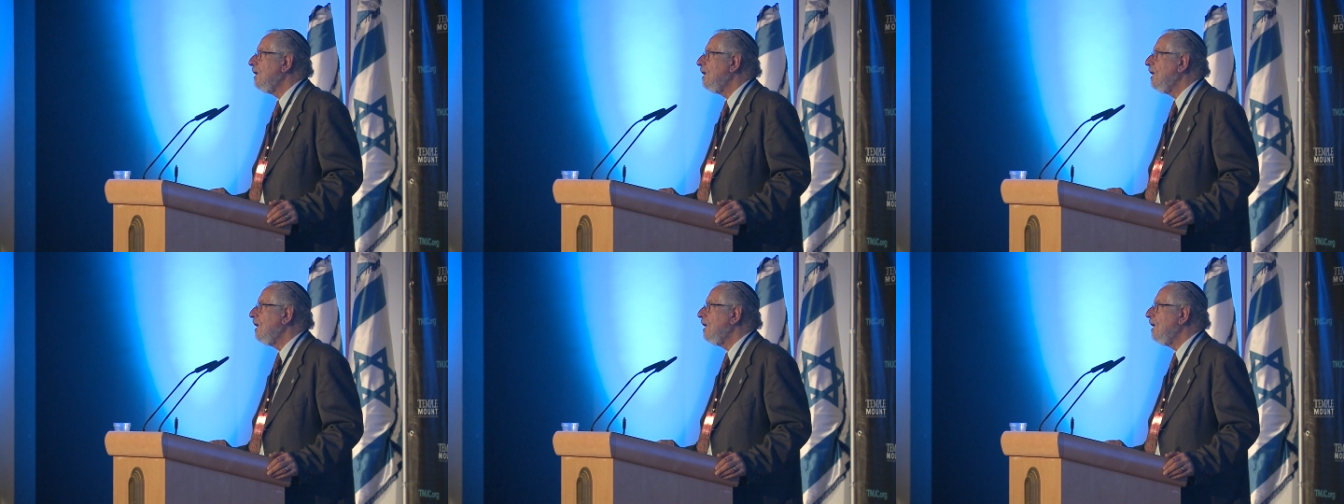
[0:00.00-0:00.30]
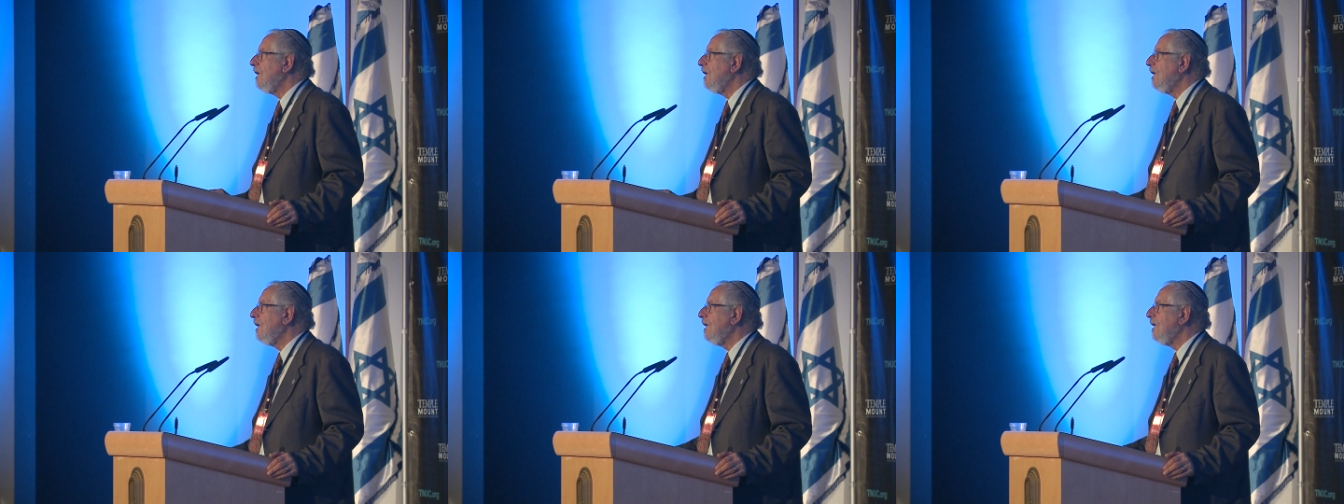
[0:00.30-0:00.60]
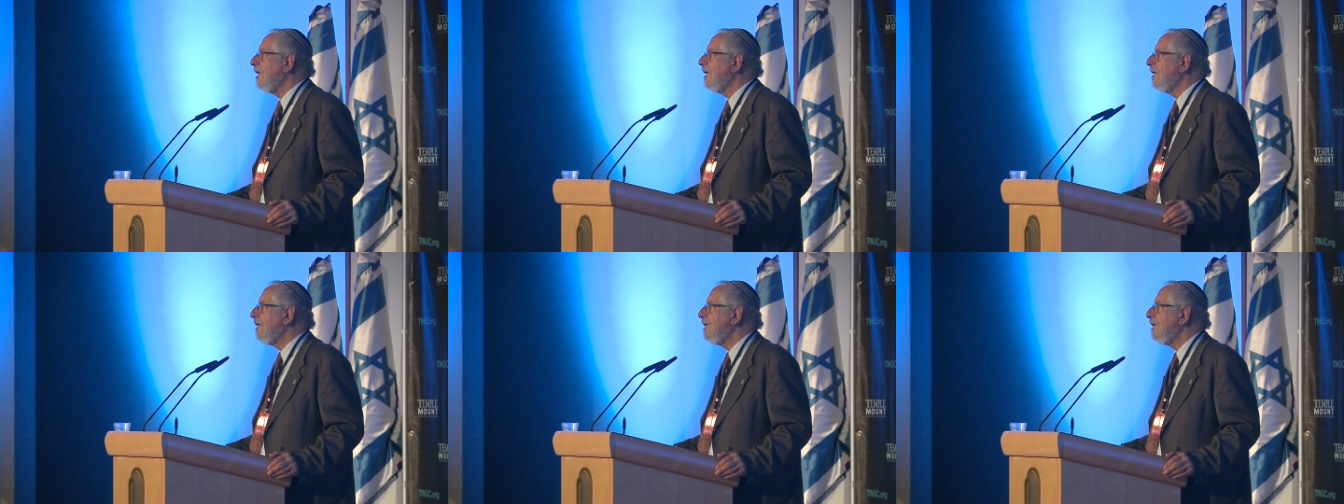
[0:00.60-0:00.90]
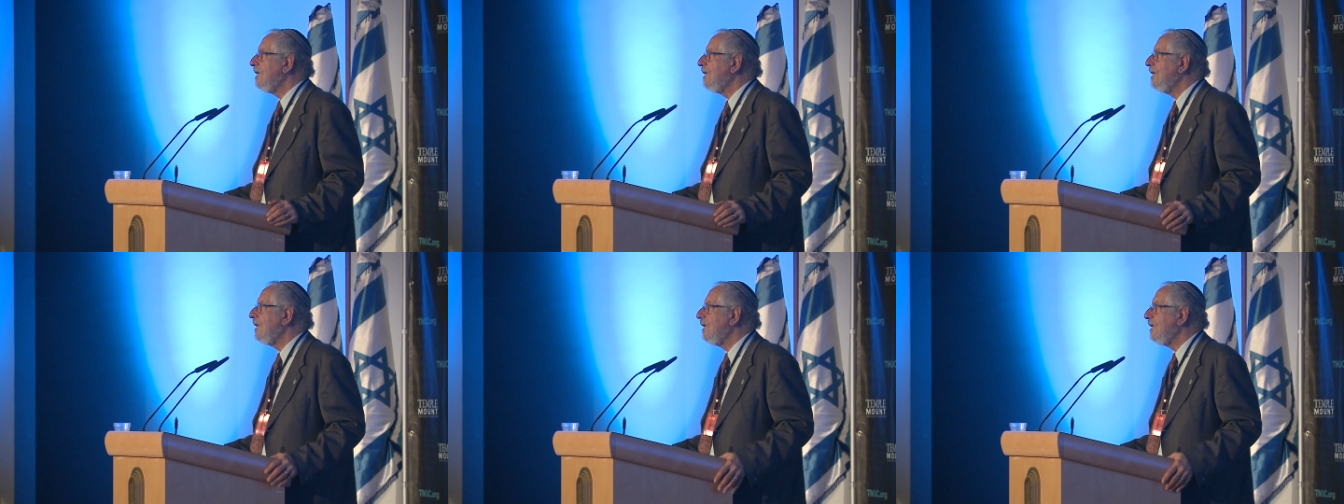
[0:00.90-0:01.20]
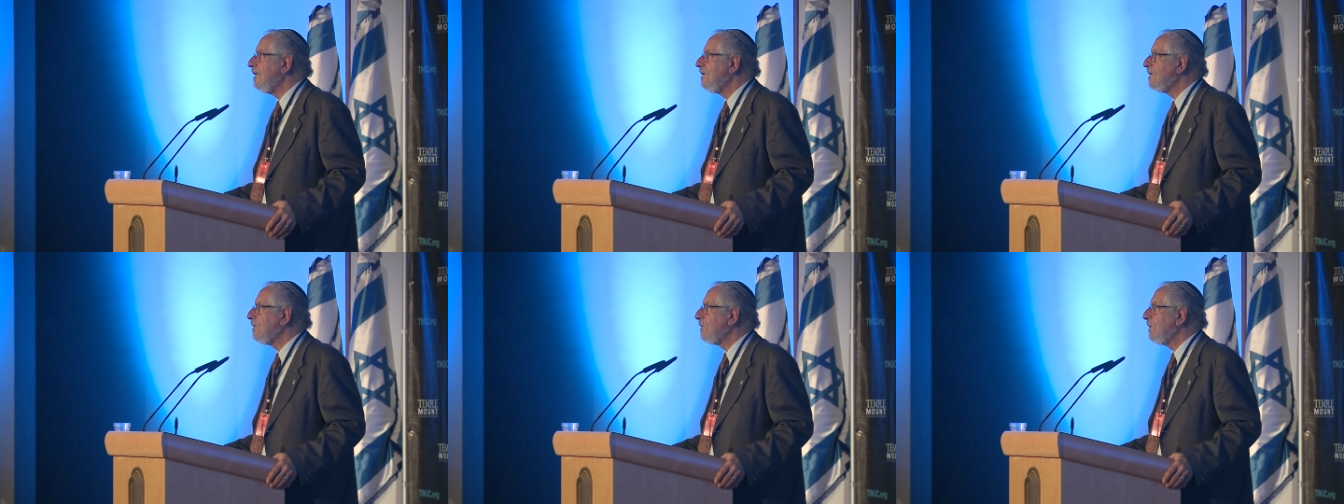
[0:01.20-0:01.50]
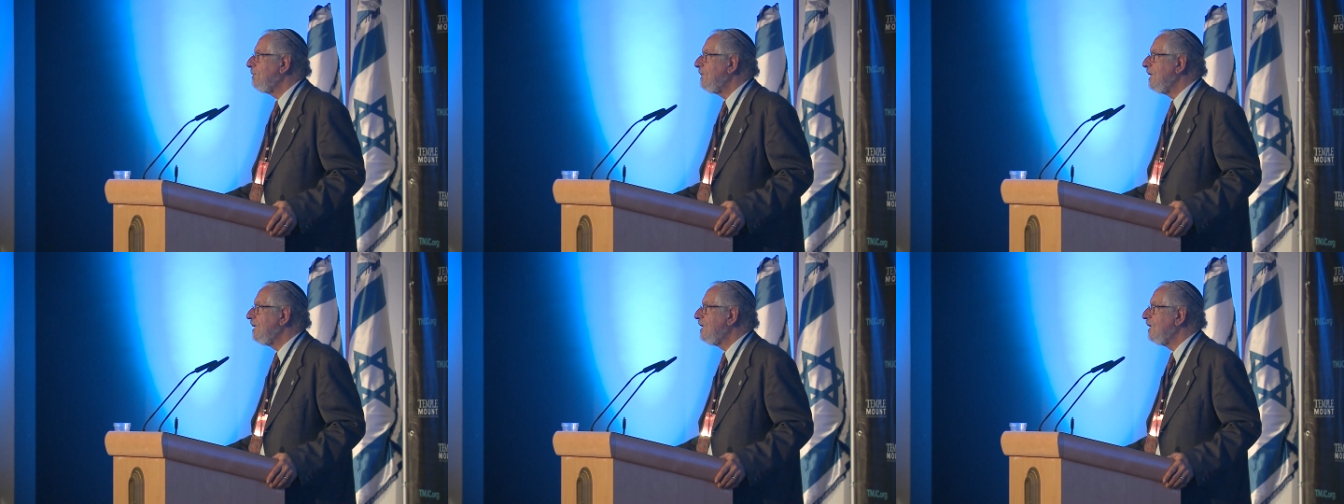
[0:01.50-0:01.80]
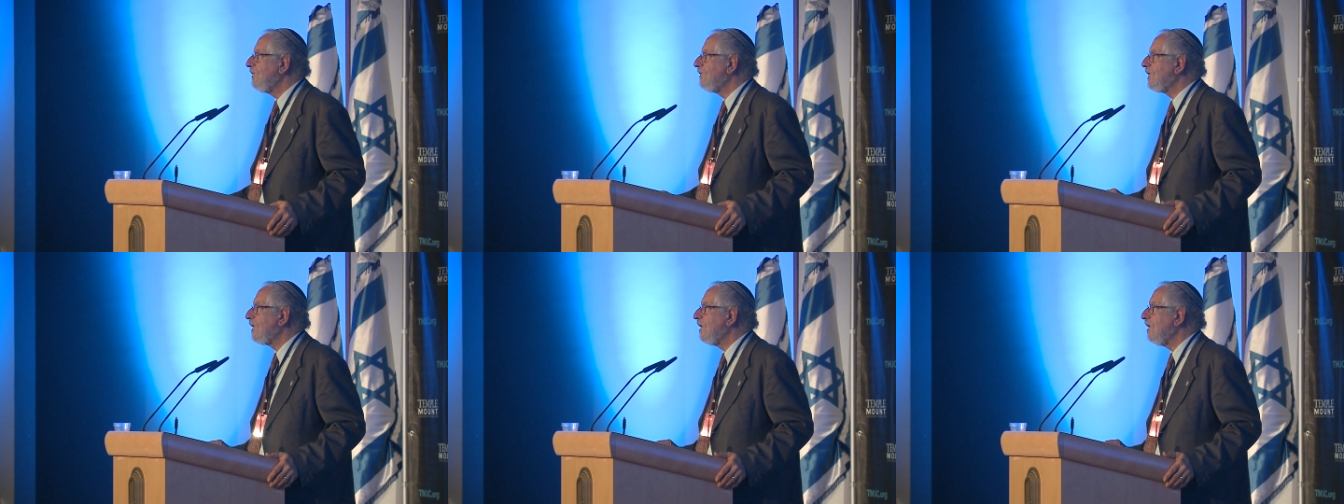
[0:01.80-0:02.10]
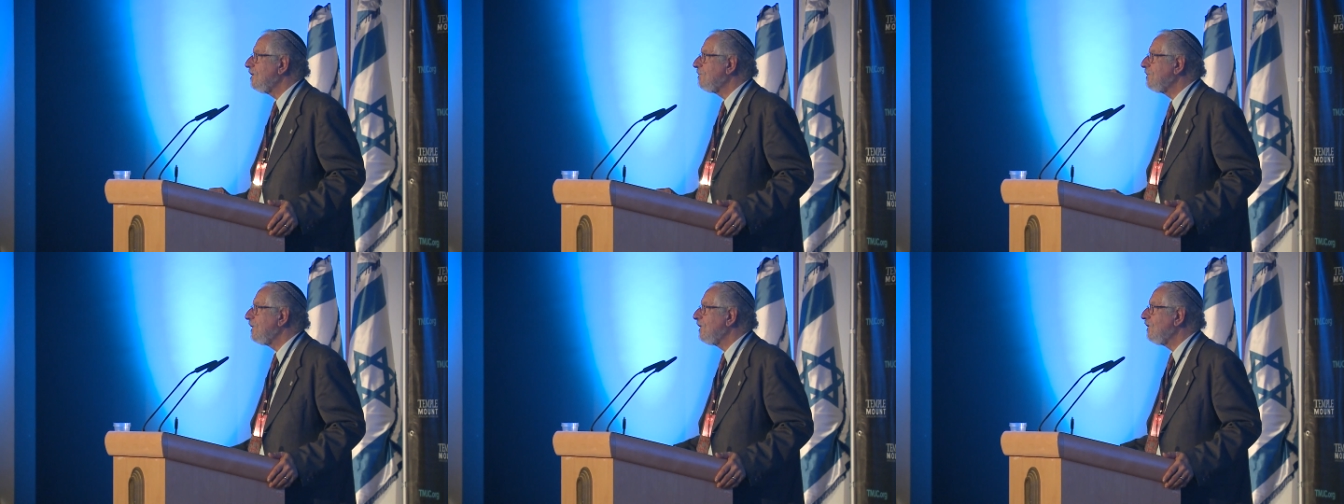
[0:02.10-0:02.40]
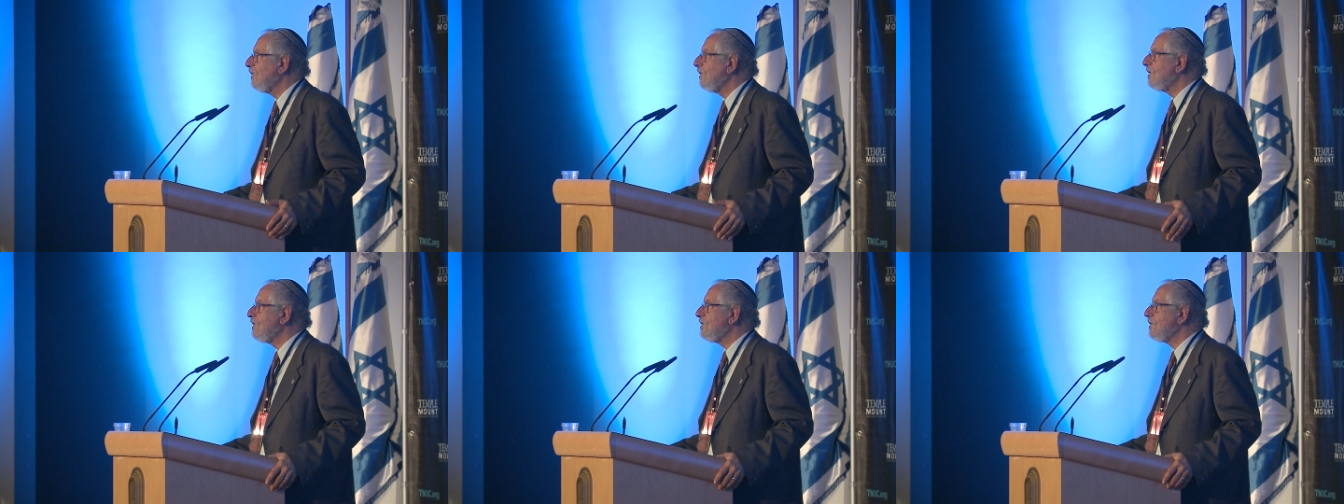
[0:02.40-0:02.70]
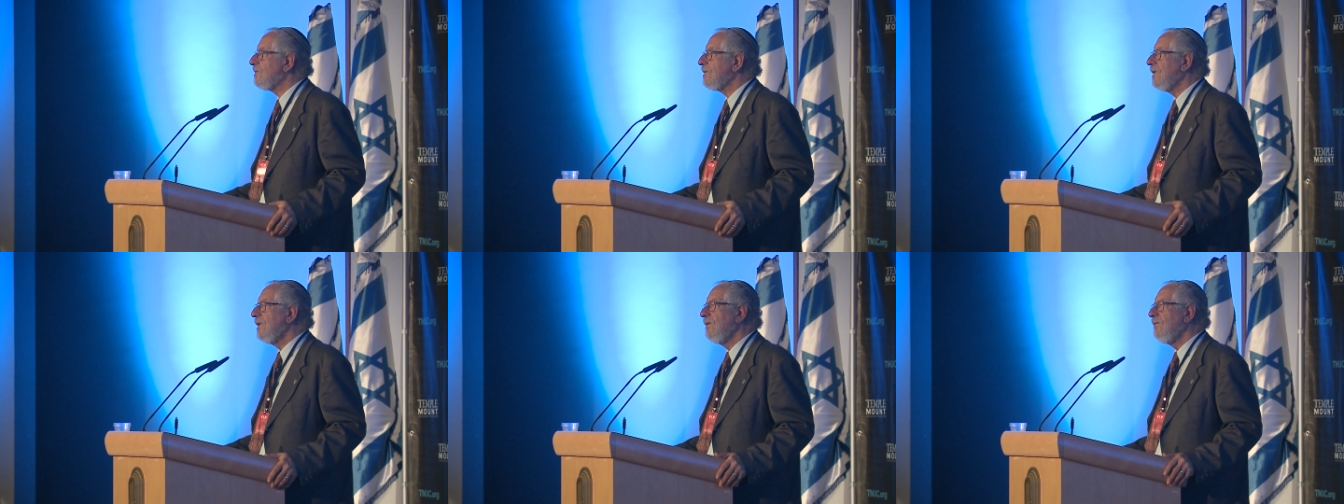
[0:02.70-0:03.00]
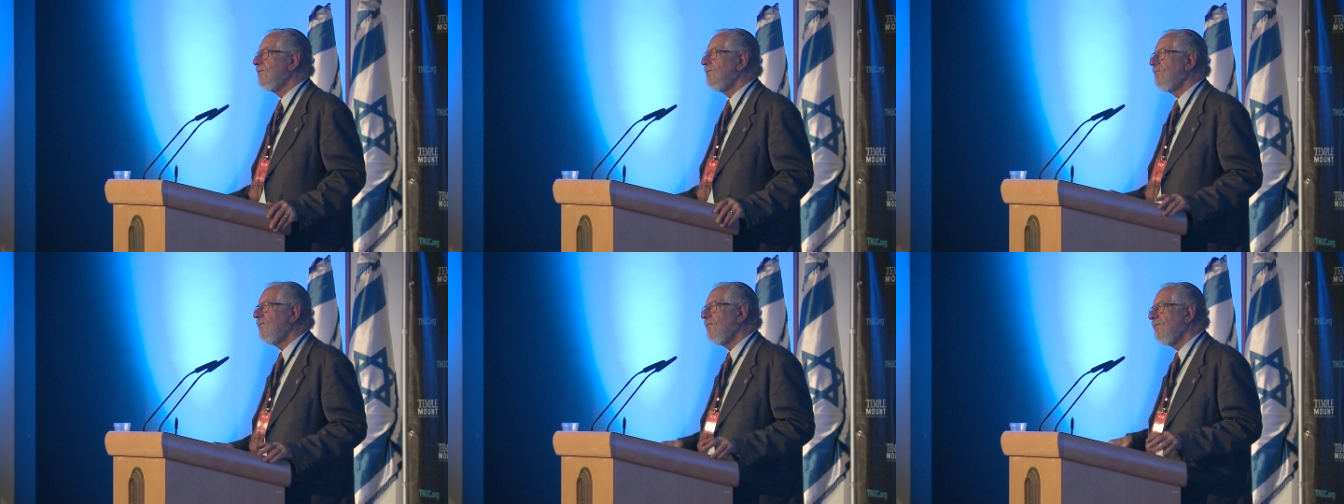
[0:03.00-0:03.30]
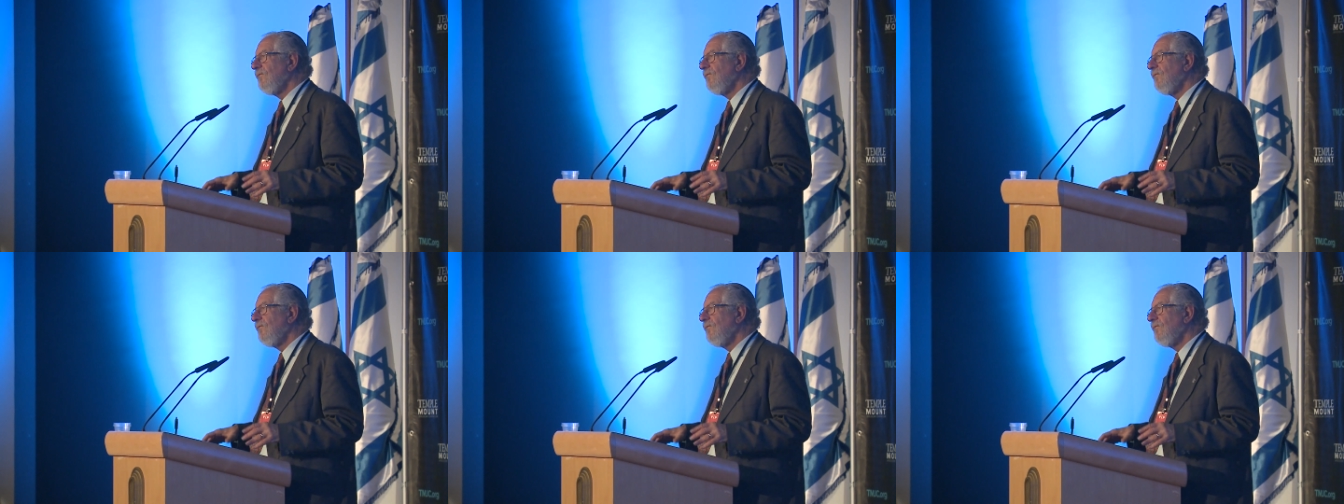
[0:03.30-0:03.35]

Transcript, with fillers: Uh, it's a bit difficult because in